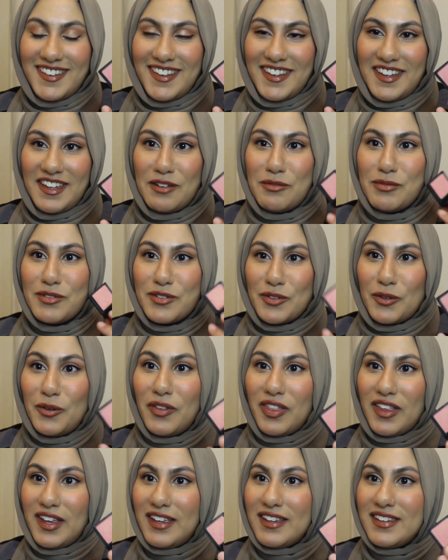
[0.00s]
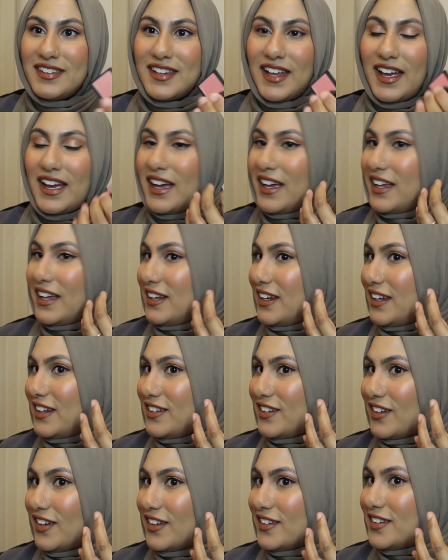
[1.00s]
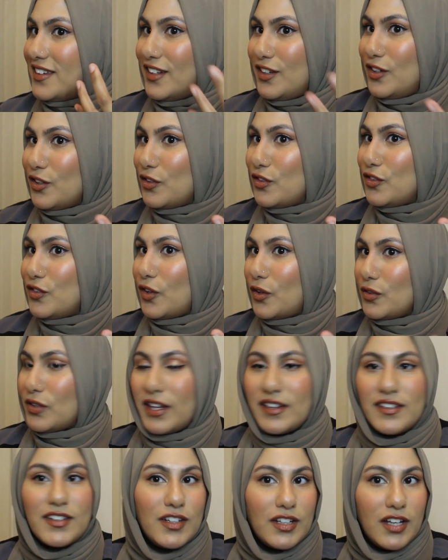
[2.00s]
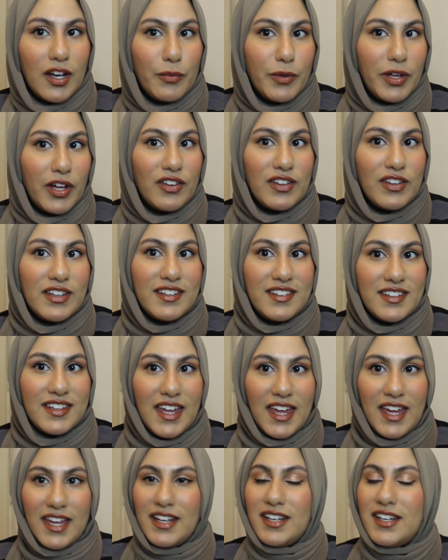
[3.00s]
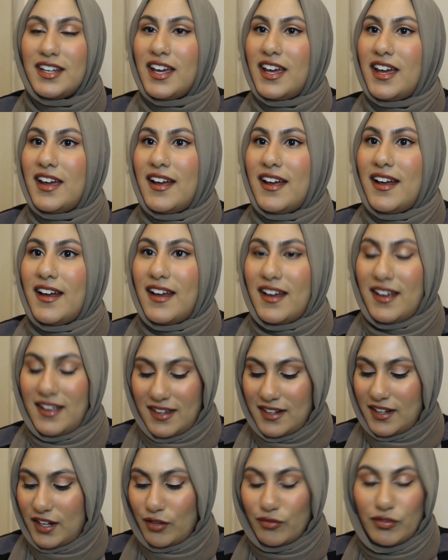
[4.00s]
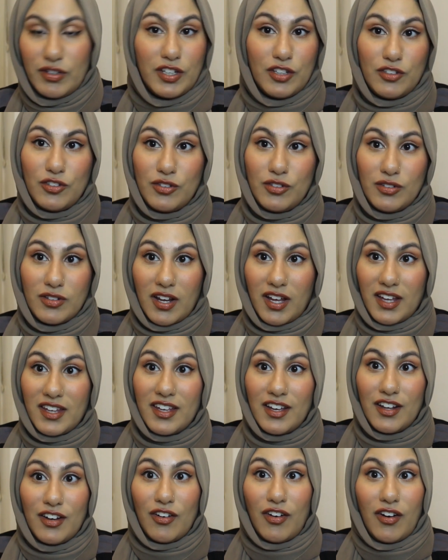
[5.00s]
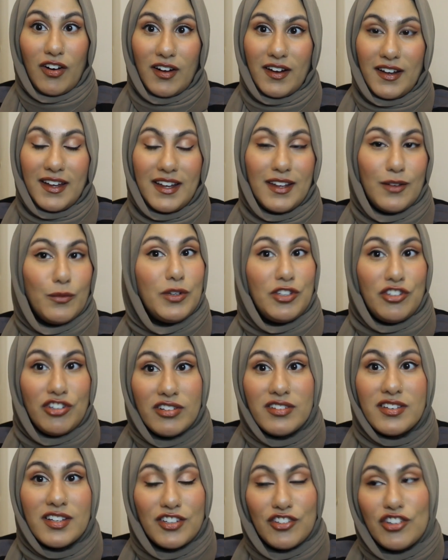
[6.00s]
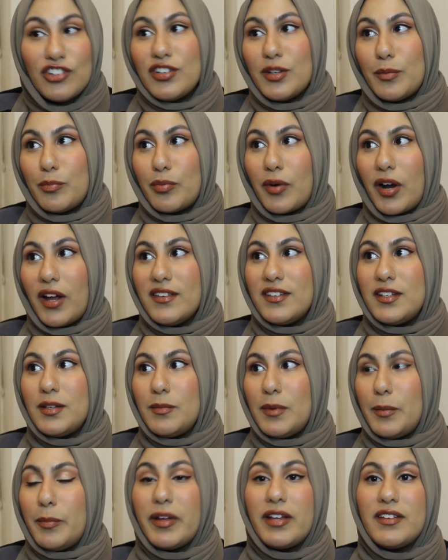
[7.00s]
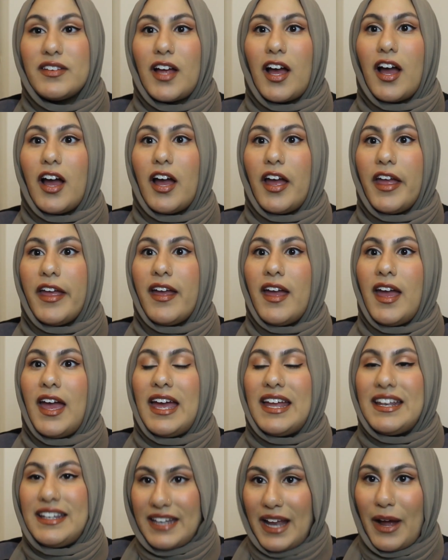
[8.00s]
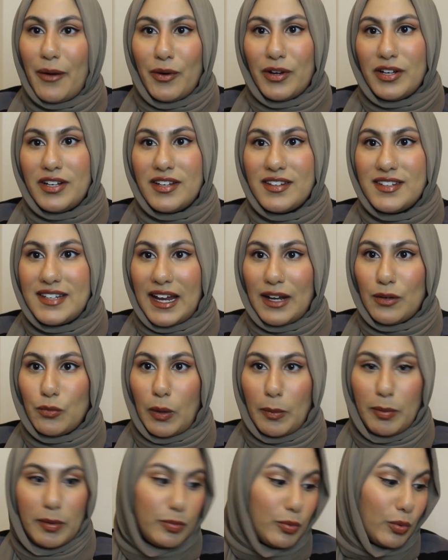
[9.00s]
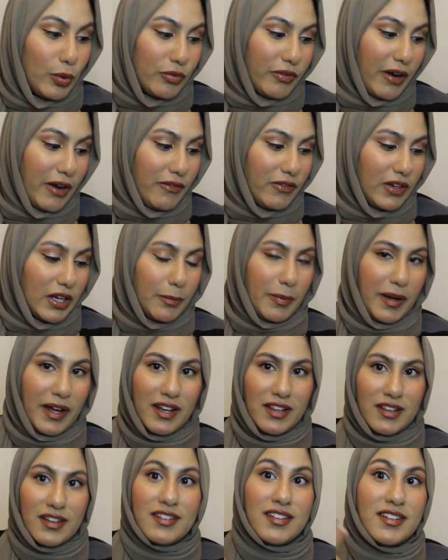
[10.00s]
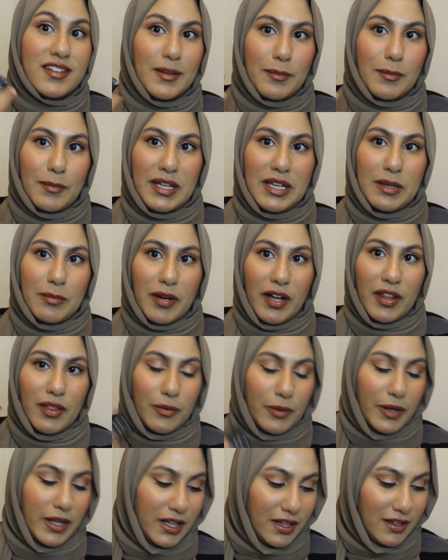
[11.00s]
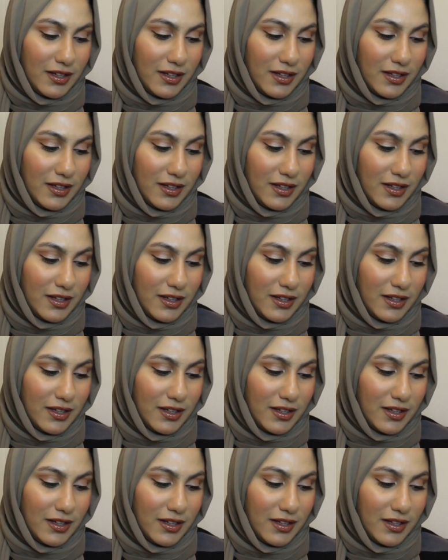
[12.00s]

It was all this, and it looks so nice and glowy on the skin, and I really do like it a lot. Which is such a surprise to me because I now understand why people were raving about it. This is a mini, by the way.